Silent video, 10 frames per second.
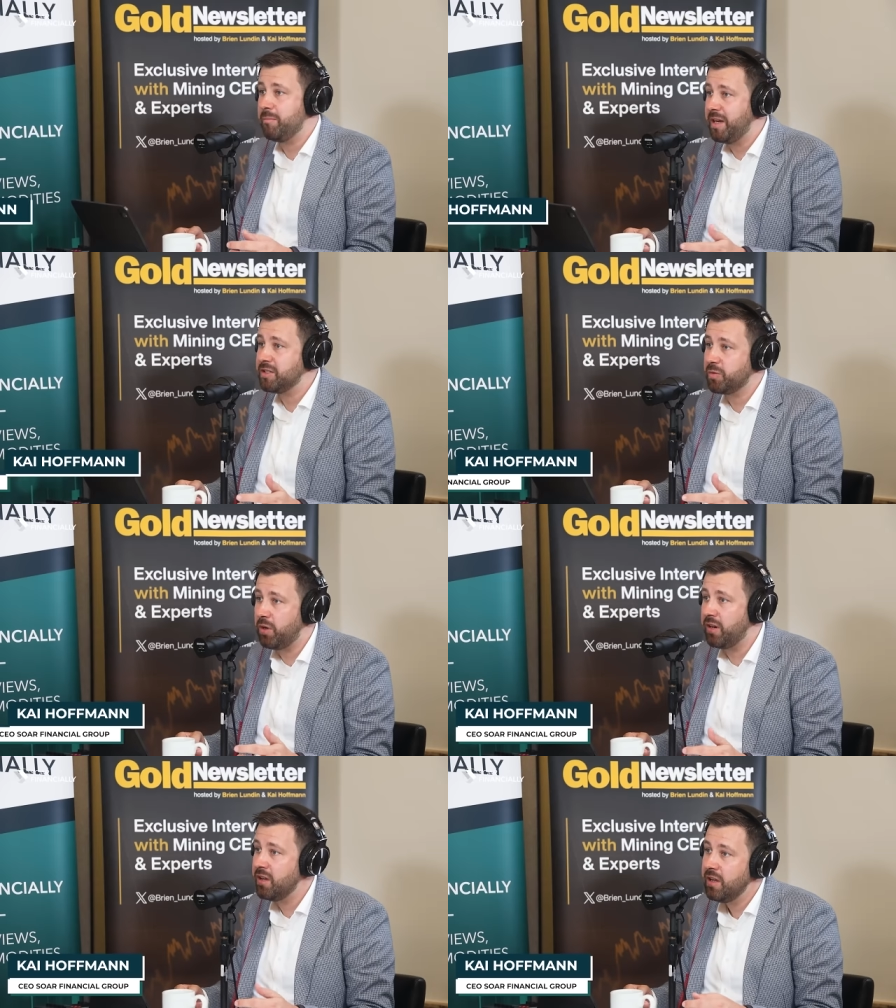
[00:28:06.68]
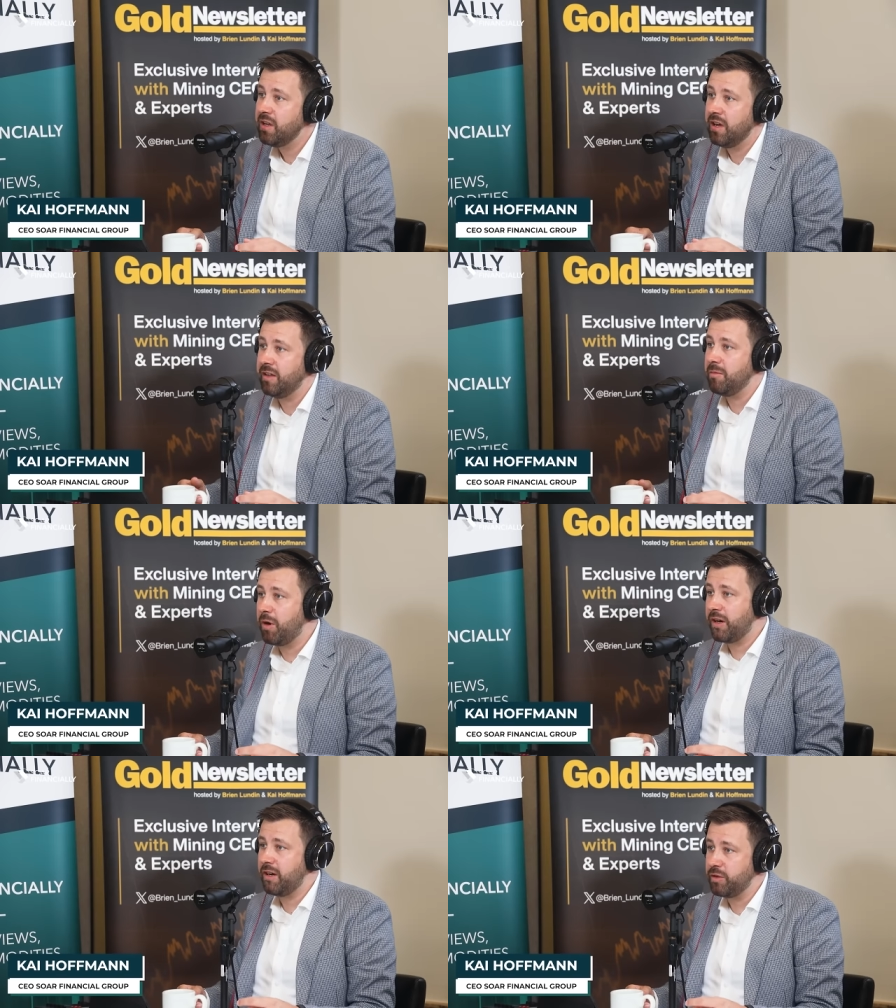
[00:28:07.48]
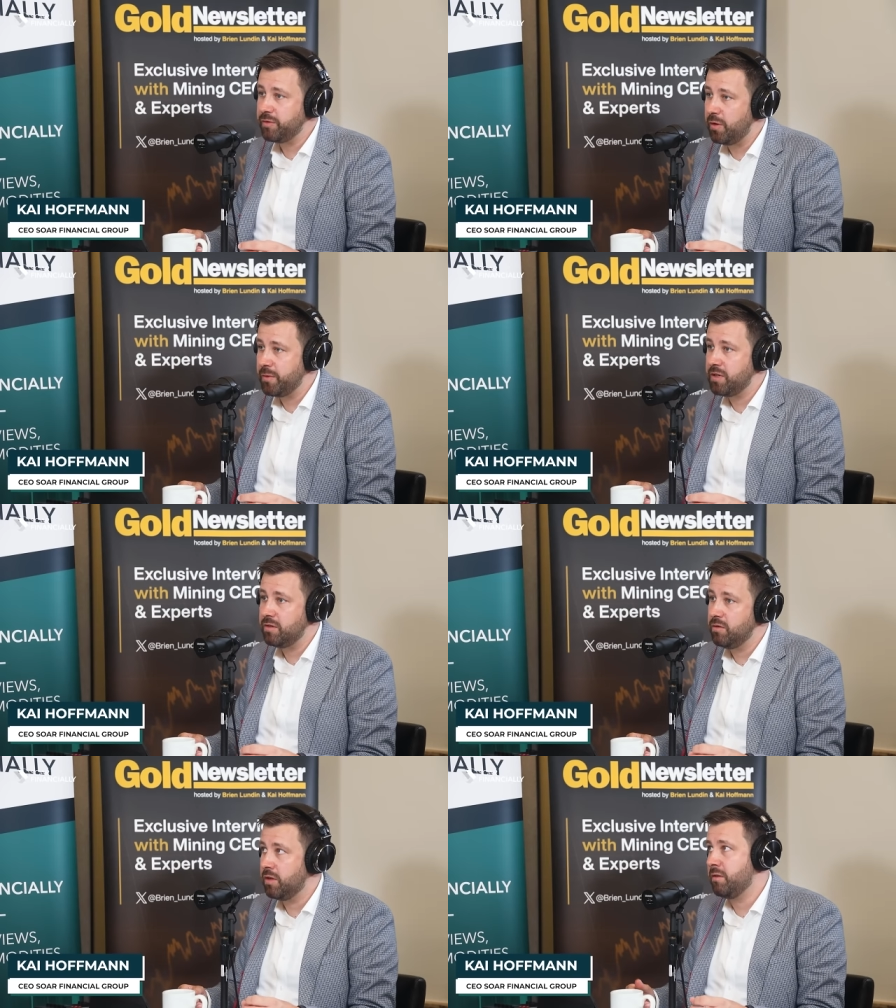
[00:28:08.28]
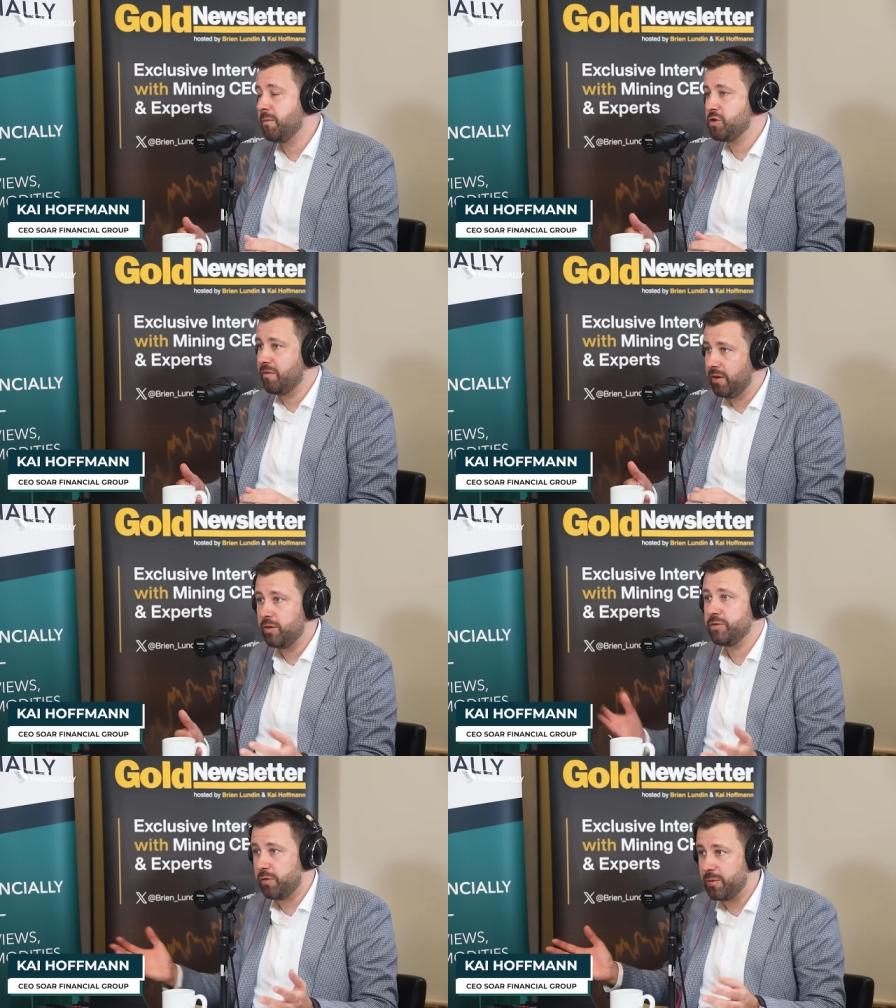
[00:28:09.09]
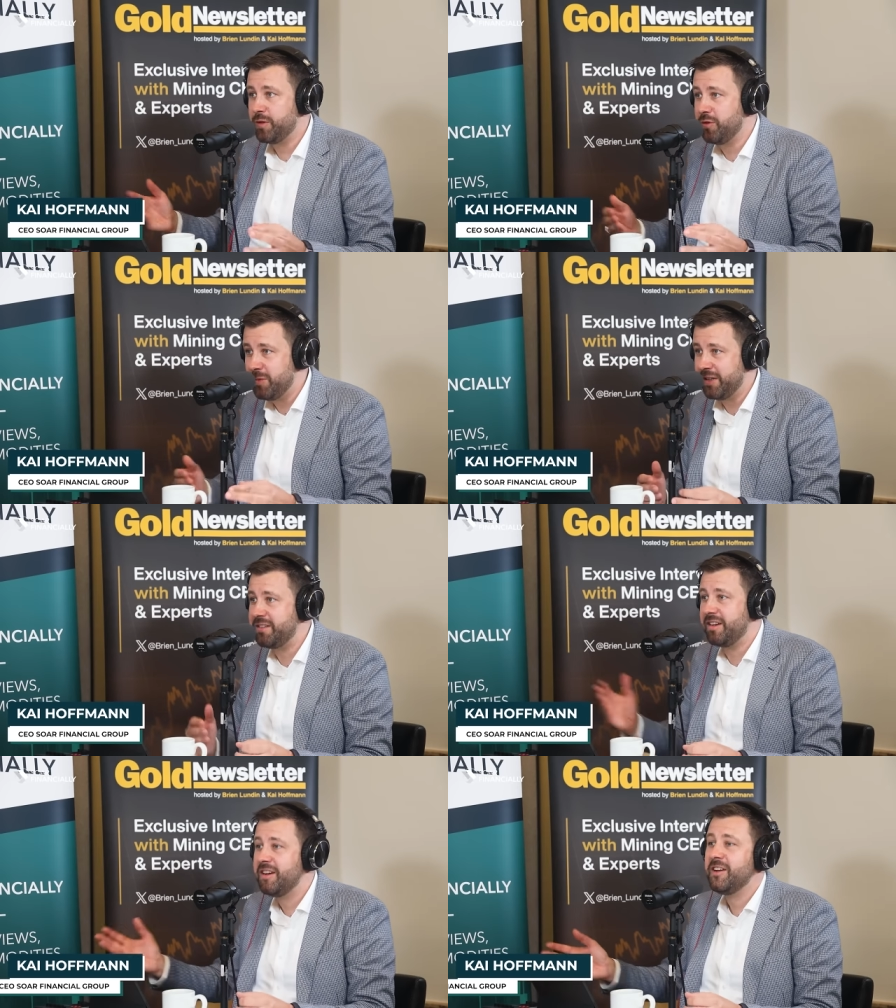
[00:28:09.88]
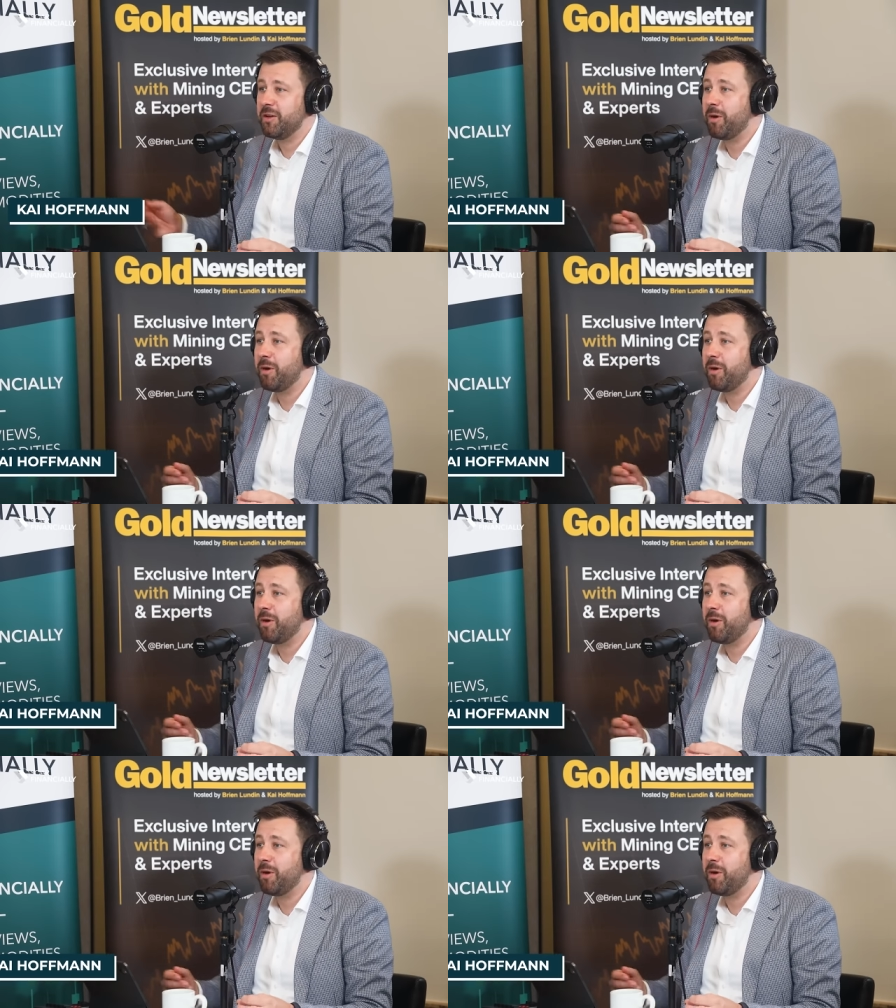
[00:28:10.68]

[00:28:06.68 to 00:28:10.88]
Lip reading: the biggest one the market looks forward to, I'm not sure if they look forward to, but the